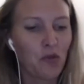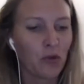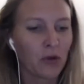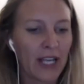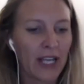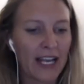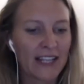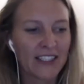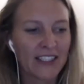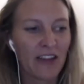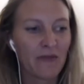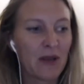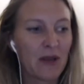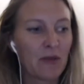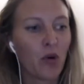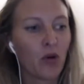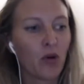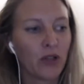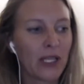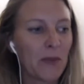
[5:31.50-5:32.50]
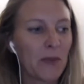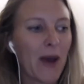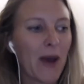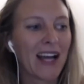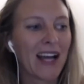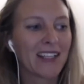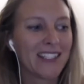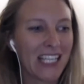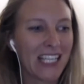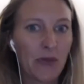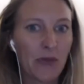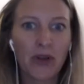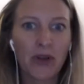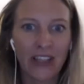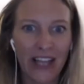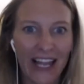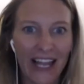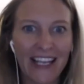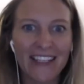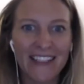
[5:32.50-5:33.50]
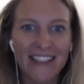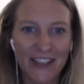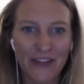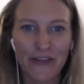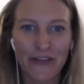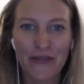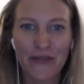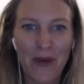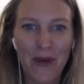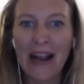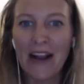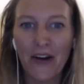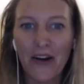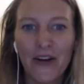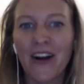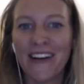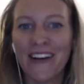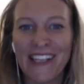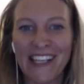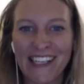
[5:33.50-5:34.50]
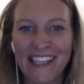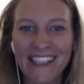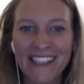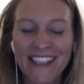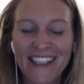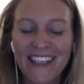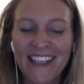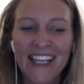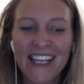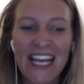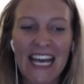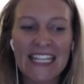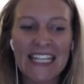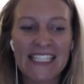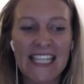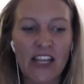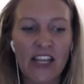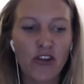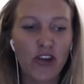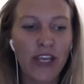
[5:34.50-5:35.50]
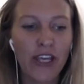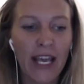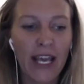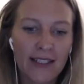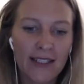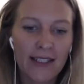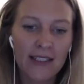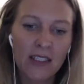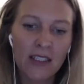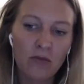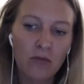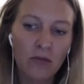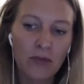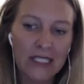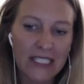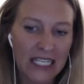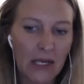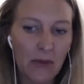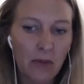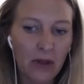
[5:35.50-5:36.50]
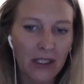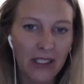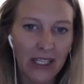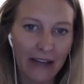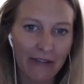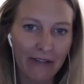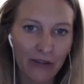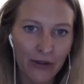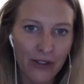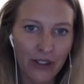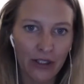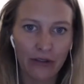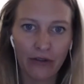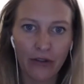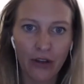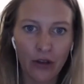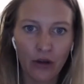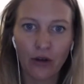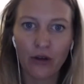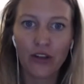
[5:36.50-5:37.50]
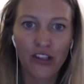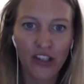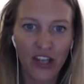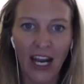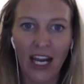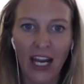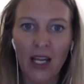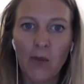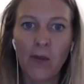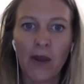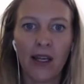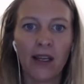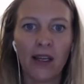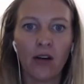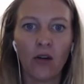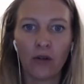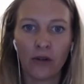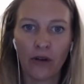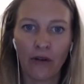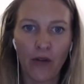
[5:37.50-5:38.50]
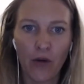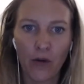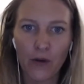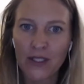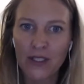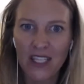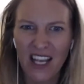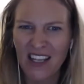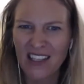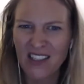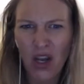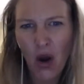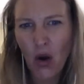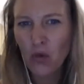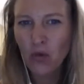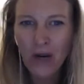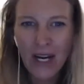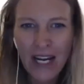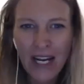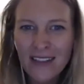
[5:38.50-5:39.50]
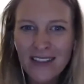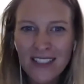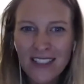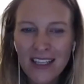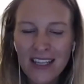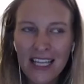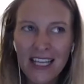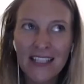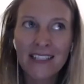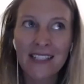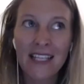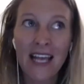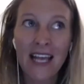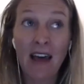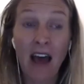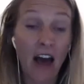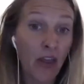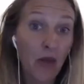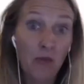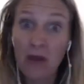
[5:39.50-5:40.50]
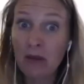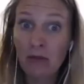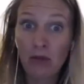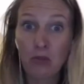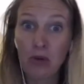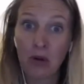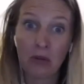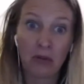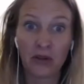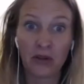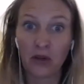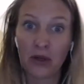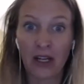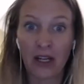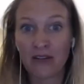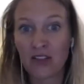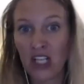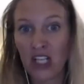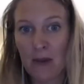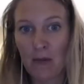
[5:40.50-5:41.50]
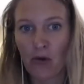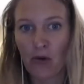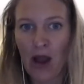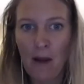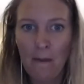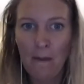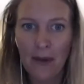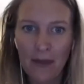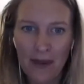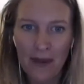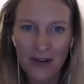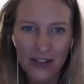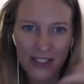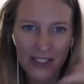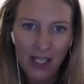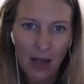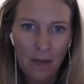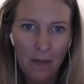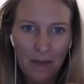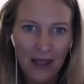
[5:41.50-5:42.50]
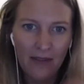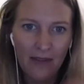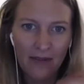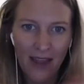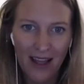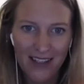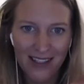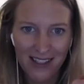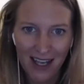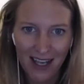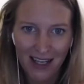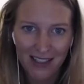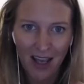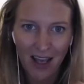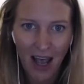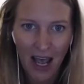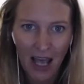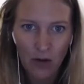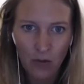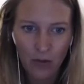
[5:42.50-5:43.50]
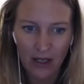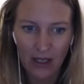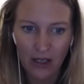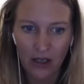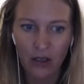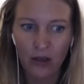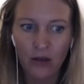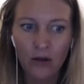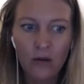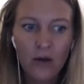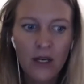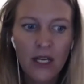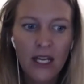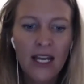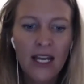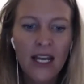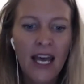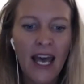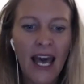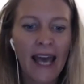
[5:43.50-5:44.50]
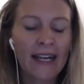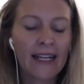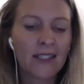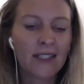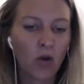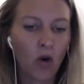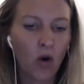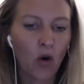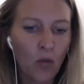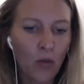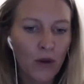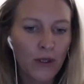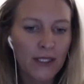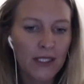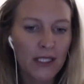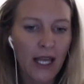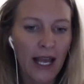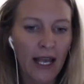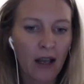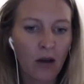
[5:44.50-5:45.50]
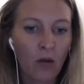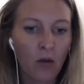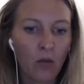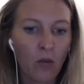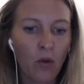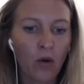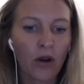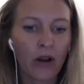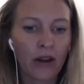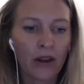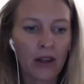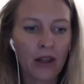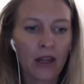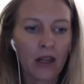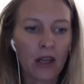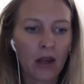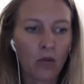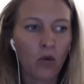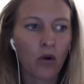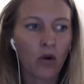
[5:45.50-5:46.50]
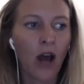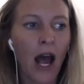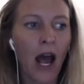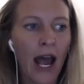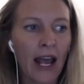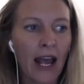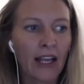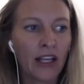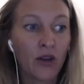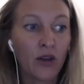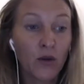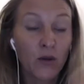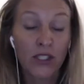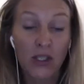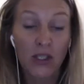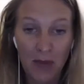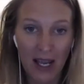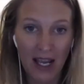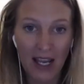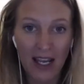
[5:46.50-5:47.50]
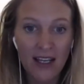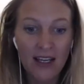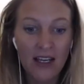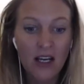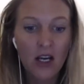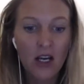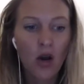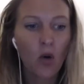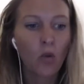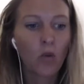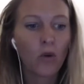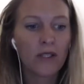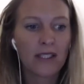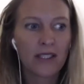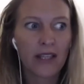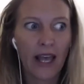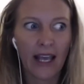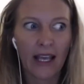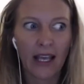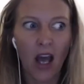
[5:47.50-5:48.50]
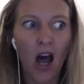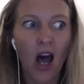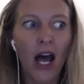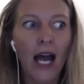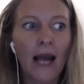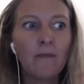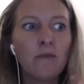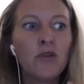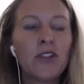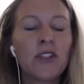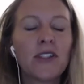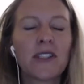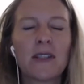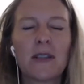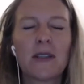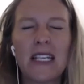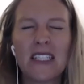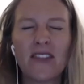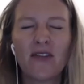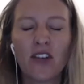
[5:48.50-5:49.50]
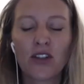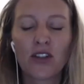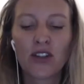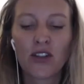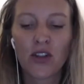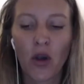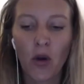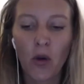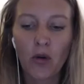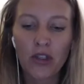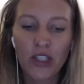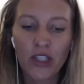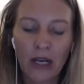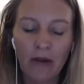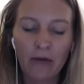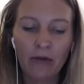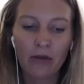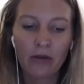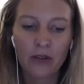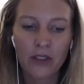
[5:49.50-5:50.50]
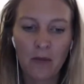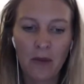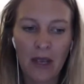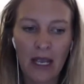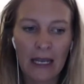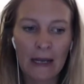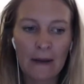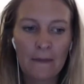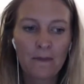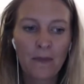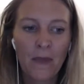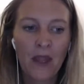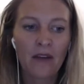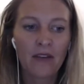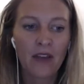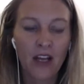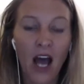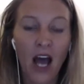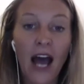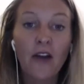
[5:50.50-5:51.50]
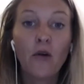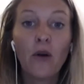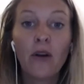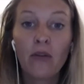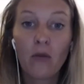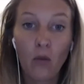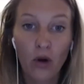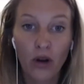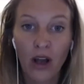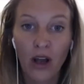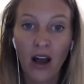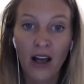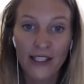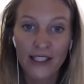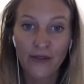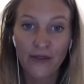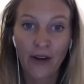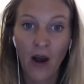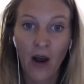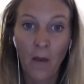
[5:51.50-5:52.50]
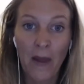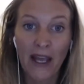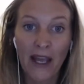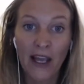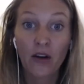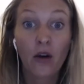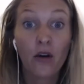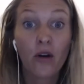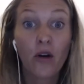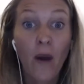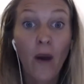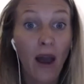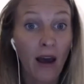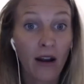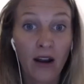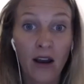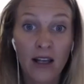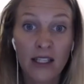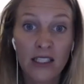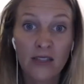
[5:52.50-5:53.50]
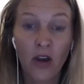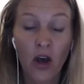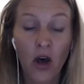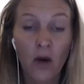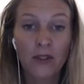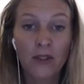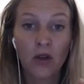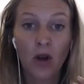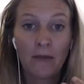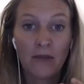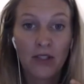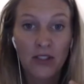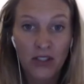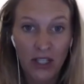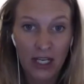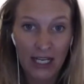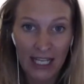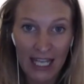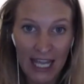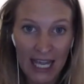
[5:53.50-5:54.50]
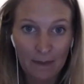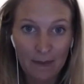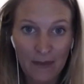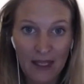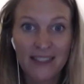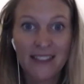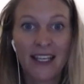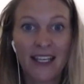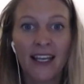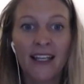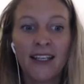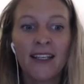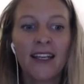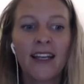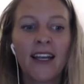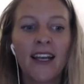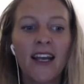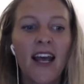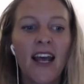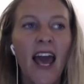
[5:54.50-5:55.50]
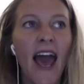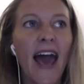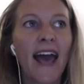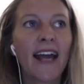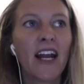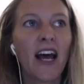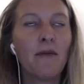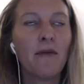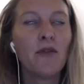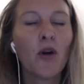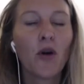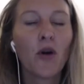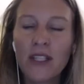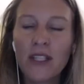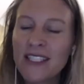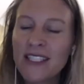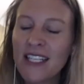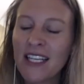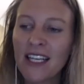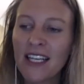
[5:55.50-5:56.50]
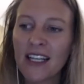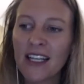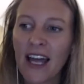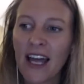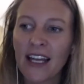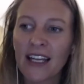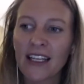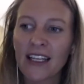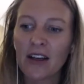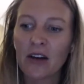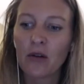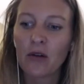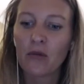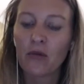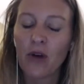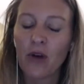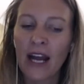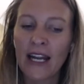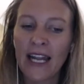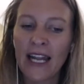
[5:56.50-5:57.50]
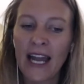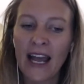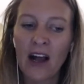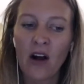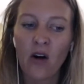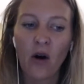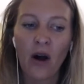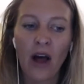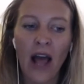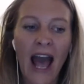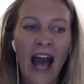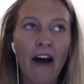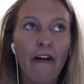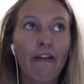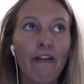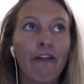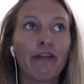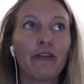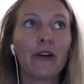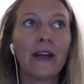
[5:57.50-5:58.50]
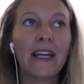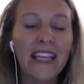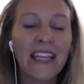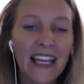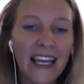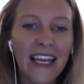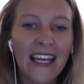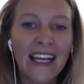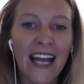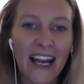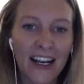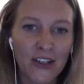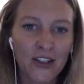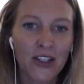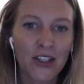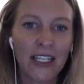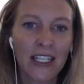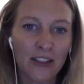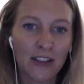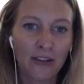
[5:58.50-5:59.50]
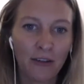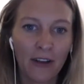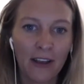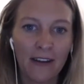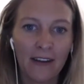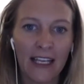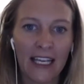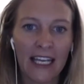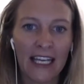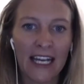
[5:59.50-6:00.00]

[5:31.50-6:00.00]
as i've been pulling back deeper layers of my own onion is that you get to some deeper levels of you know shame and all of those things around things that other people probably don't have shame around but there is something that's like tied within you and it's almost like what what i used to be was like i'm just this feels so shameful to me that i don't even want to ask for help like i don't know how to ask for help so i'm just going to keep this in and i'm noticing like right now how freeing it actually is feeling and